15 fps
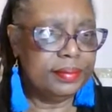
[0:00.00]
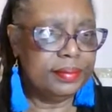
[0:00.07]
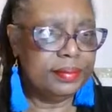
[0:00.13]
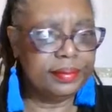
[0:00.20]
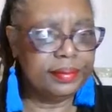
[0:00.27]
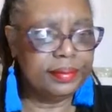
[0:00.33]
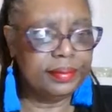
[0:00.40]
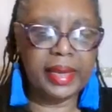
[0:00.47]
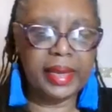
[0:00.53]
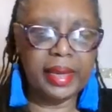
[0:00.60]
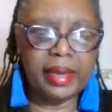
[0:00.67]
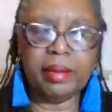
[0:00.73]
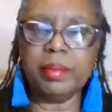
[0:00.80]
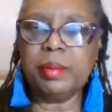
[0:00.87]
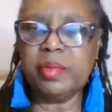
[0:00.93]
I can't
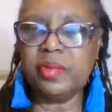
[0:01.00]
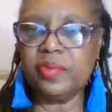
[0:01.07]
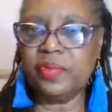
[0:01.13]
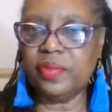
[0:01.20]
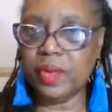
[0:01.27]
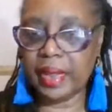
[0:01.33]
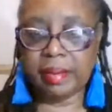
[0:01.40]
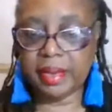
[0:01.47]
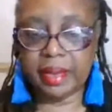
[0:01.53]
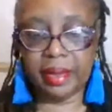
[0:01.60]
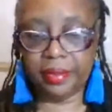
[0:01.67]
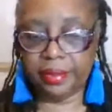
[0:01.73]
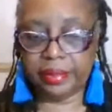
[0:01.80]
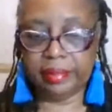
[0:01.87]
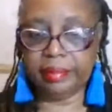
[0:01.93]
remember from one game to the
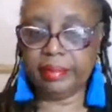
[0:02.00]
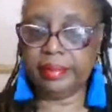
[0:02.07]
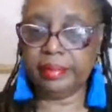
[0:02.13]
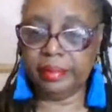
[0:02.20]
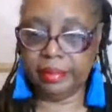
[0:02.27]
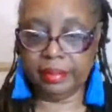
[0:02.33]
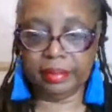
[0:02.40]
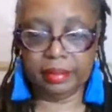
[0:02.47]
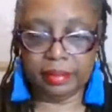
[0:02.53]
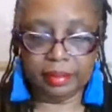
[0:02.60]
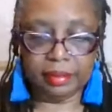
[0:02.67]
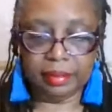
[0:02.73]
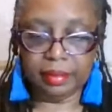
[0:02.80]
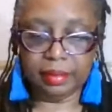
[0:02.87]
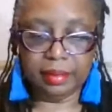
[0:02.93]
other.
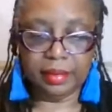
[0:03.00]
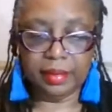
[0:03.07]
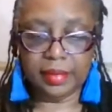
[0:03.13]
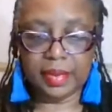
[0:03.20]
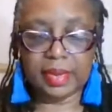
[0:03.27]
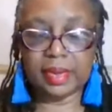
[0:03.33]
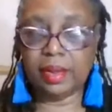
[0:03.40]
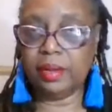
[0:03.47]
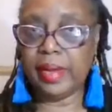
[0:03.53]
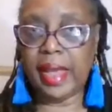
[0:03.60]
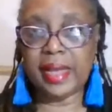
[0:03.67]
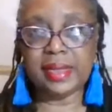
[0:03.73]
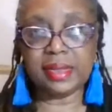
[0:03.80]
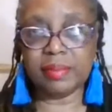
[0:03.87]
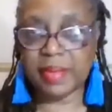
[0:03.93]
Don't
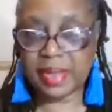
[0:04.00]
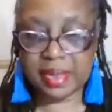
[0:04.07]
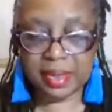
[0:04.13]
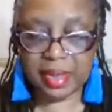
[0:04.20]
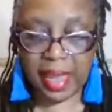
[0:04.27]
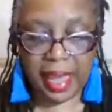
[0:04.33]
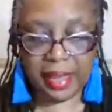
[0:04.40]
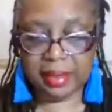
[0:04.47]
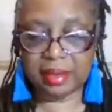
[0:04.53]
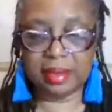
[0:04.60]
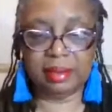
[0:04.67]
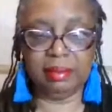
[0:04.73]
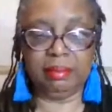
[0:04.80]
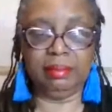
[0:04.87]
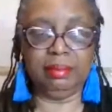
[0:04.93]
ask me
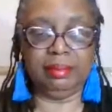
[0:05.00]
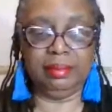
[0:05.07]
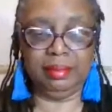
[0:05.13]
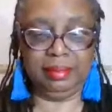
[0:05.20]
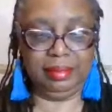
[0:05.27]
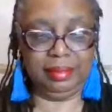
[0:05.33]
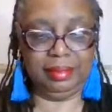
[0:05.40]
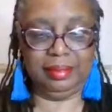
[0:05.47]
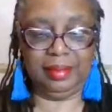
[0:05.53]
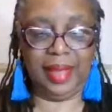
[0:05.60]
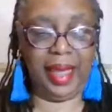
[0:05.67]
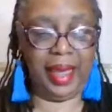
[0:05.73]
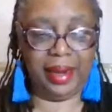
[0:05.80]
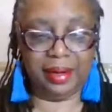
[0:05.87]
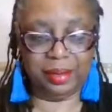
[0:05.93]
stats.
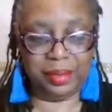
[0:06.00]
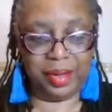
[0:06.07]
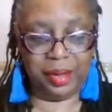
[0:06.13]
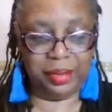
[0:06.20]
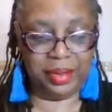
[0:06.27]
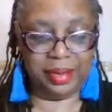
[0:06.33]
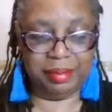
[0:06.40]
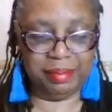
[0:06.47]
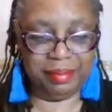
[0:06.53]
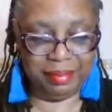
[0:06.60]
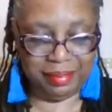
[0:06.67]
I don't know them.